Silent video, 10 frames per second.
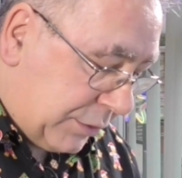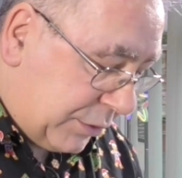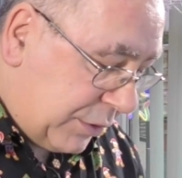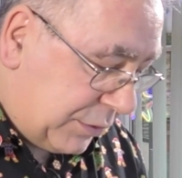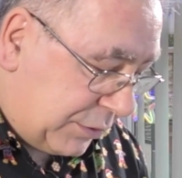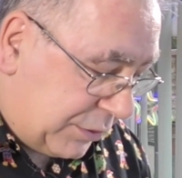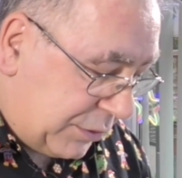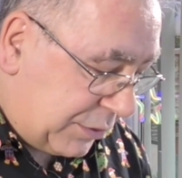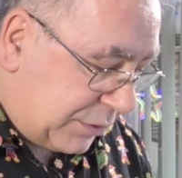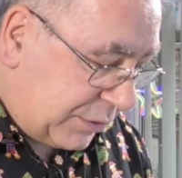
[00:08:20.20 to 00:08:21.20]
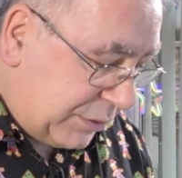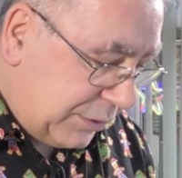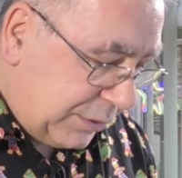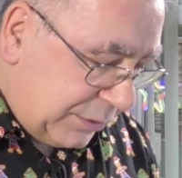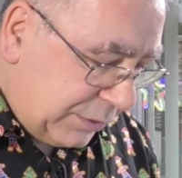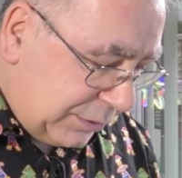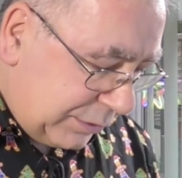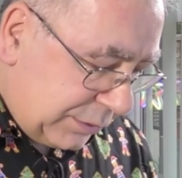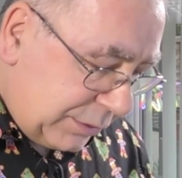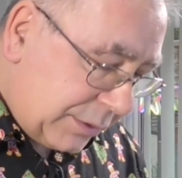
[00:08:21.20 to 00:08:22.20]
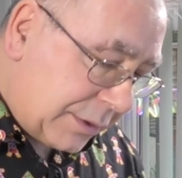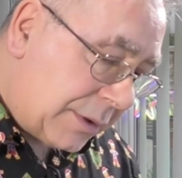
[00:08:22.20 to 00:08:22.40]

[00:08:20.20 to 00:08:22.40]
Du, du, du.